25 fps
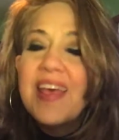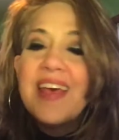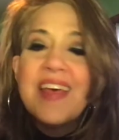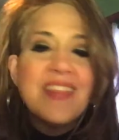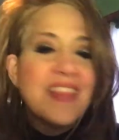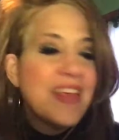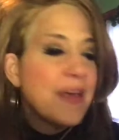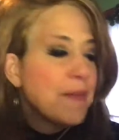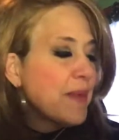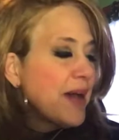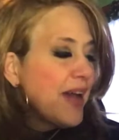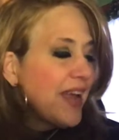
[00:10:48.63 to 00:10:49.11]

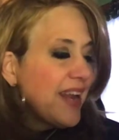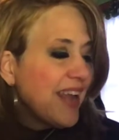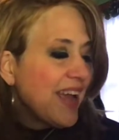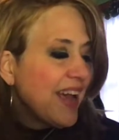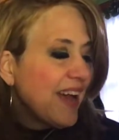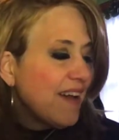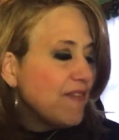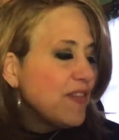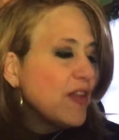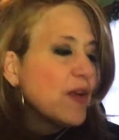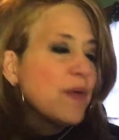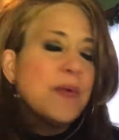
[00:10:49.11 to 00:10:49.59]
They might
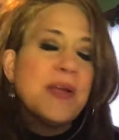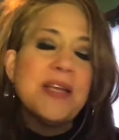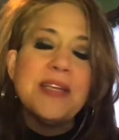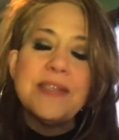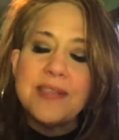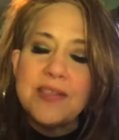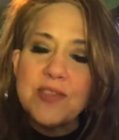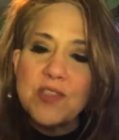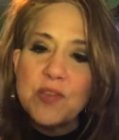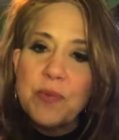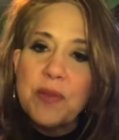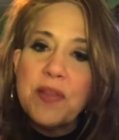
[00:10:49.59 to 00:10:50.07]
have their
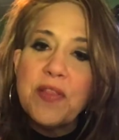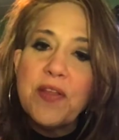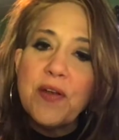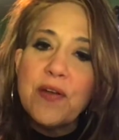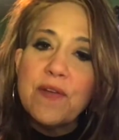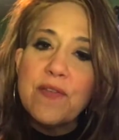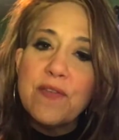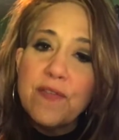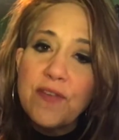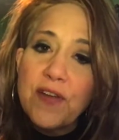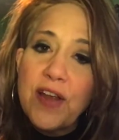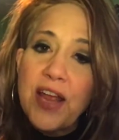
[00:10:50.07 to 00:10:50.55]
reasons, but
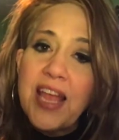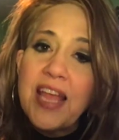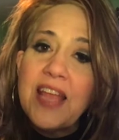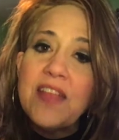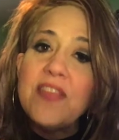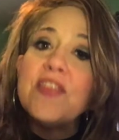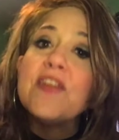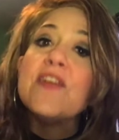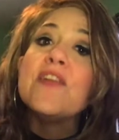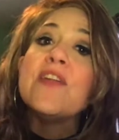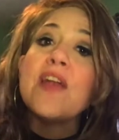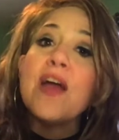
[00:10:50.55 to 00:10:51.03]
they're
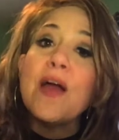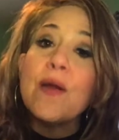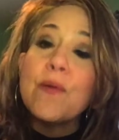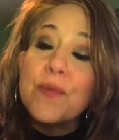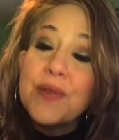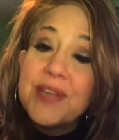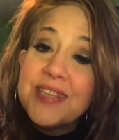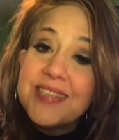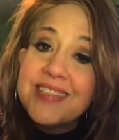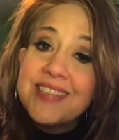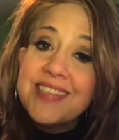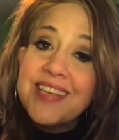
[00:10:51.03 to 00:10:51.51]
afraid, they're not
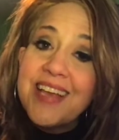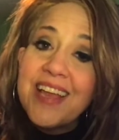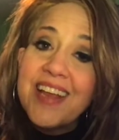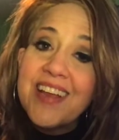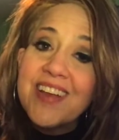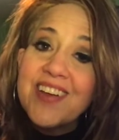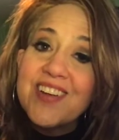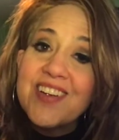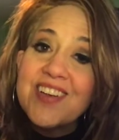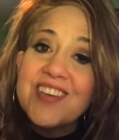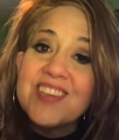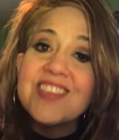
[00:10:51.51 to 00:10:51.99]
risk
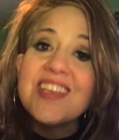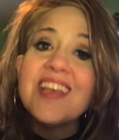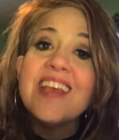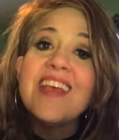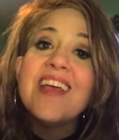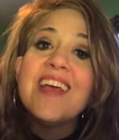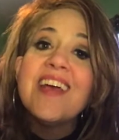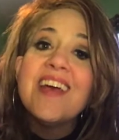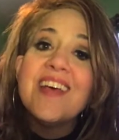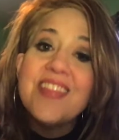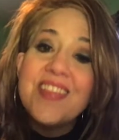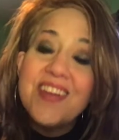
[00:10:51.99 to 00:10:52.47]
takers,
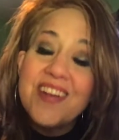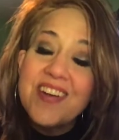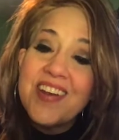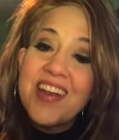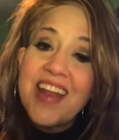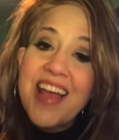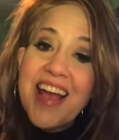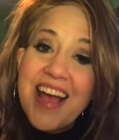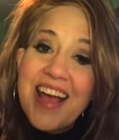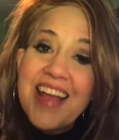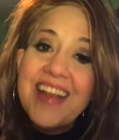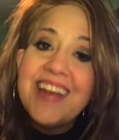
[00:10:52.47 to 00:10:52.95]
they're
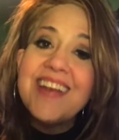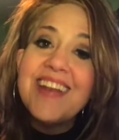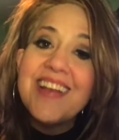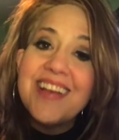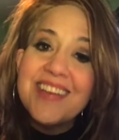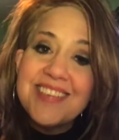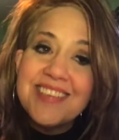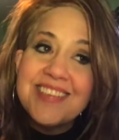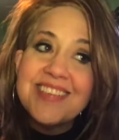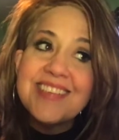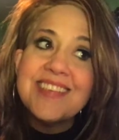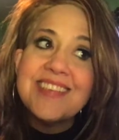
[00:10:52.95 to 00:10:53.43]
not
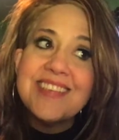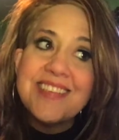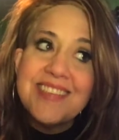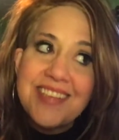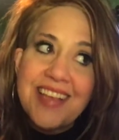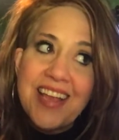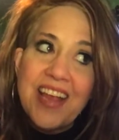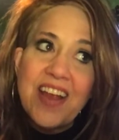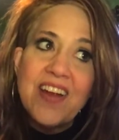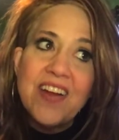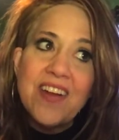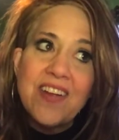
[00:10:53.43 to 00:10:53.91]

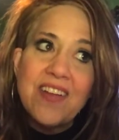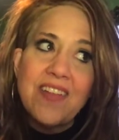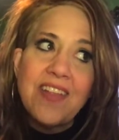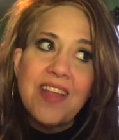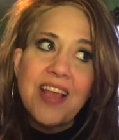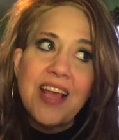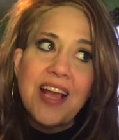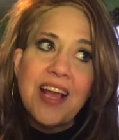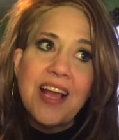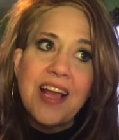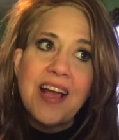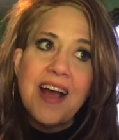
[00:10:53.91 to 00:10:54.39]

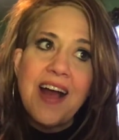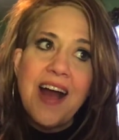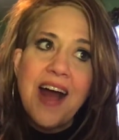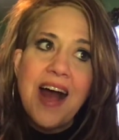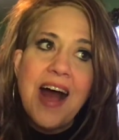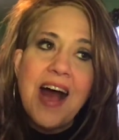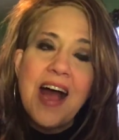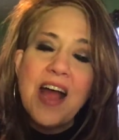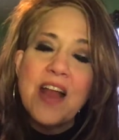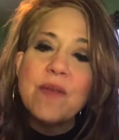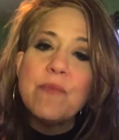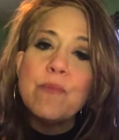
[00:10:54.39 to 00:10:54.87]
necessarily
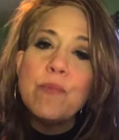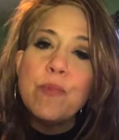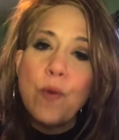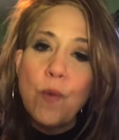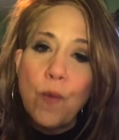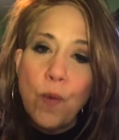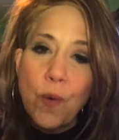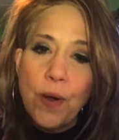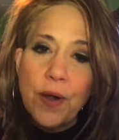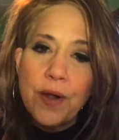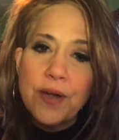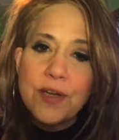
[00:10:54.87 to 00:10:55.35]
on
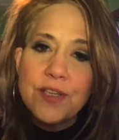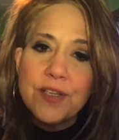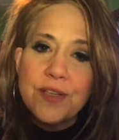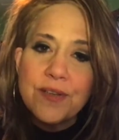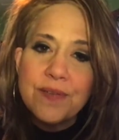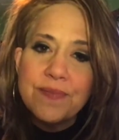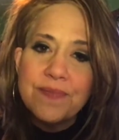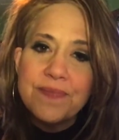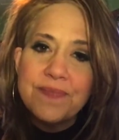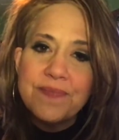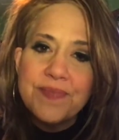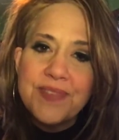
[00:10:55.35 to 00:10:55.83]
board.
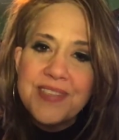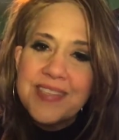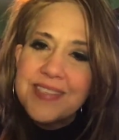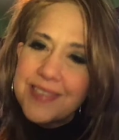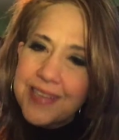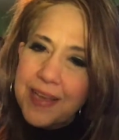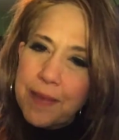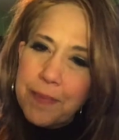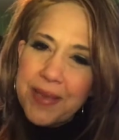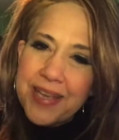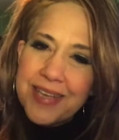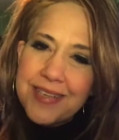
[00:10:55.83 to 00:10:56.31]
Does
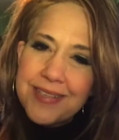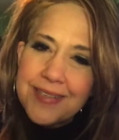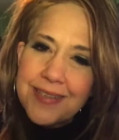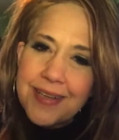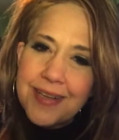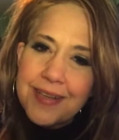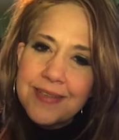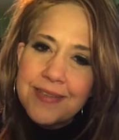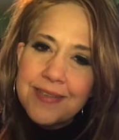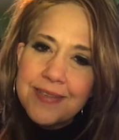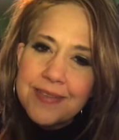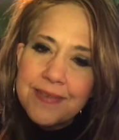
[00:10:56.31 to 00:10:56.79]
that make
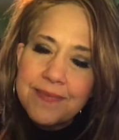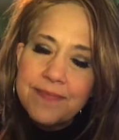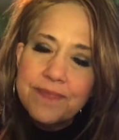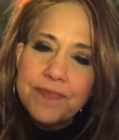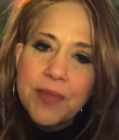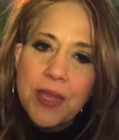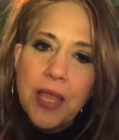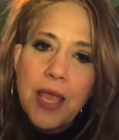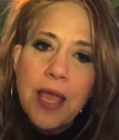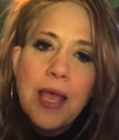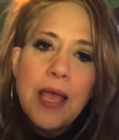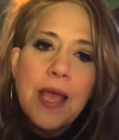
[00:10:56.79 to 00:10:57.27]
sense?
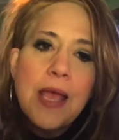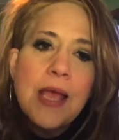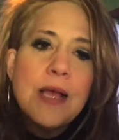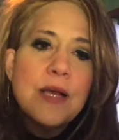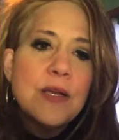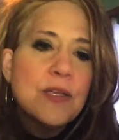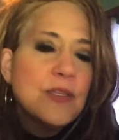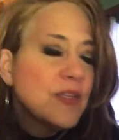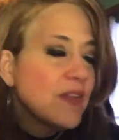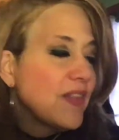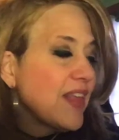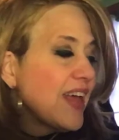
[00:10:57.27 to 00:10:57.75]

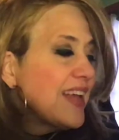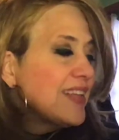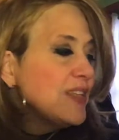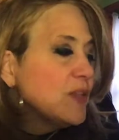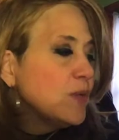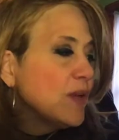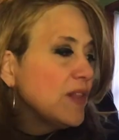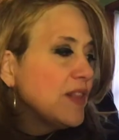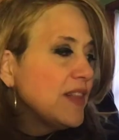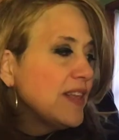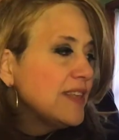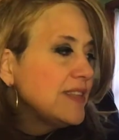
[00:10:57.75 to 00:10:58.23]
So
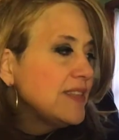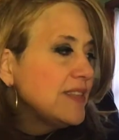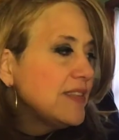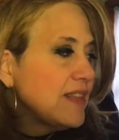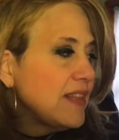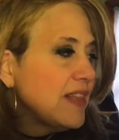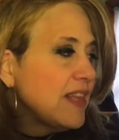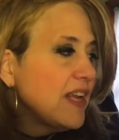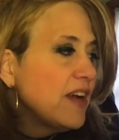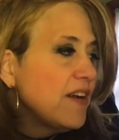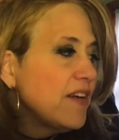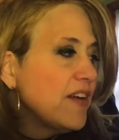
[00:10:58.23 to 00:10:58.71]
that's what this
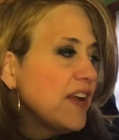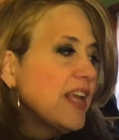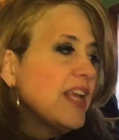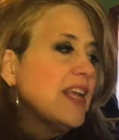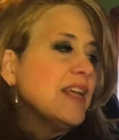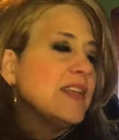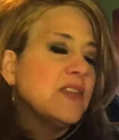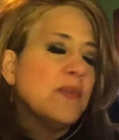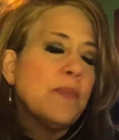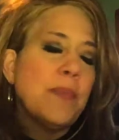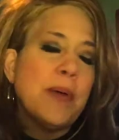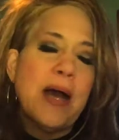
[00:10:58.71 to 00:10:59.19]
theory
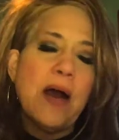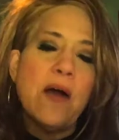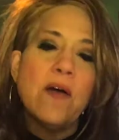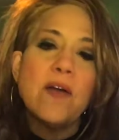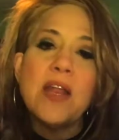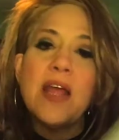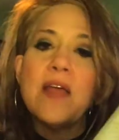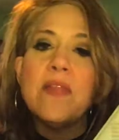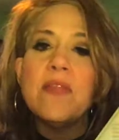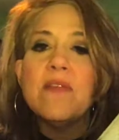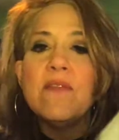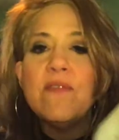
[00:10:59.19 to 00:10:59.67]
is
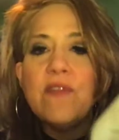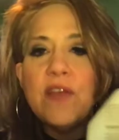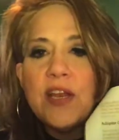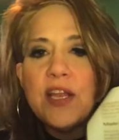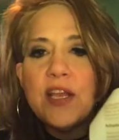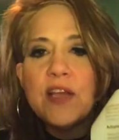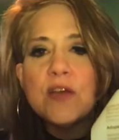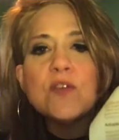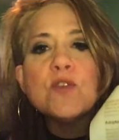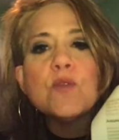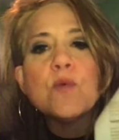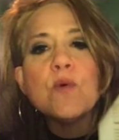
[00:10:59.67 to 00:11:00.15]
about, and the
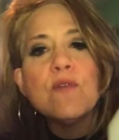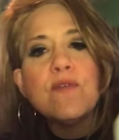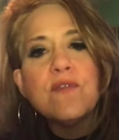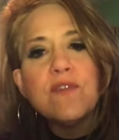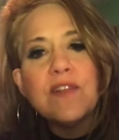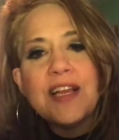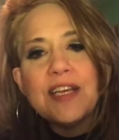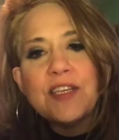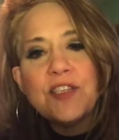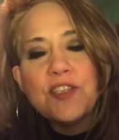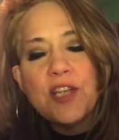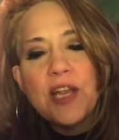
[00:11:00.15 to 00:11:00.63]
videos will
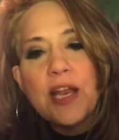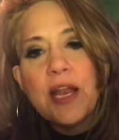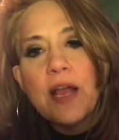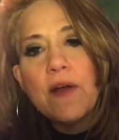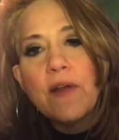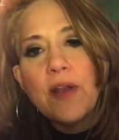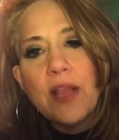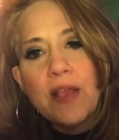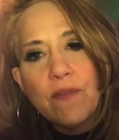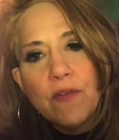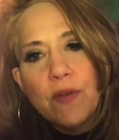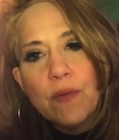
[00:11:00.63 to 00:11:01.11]
flesh it
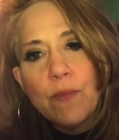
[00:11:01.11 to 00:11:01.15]
out even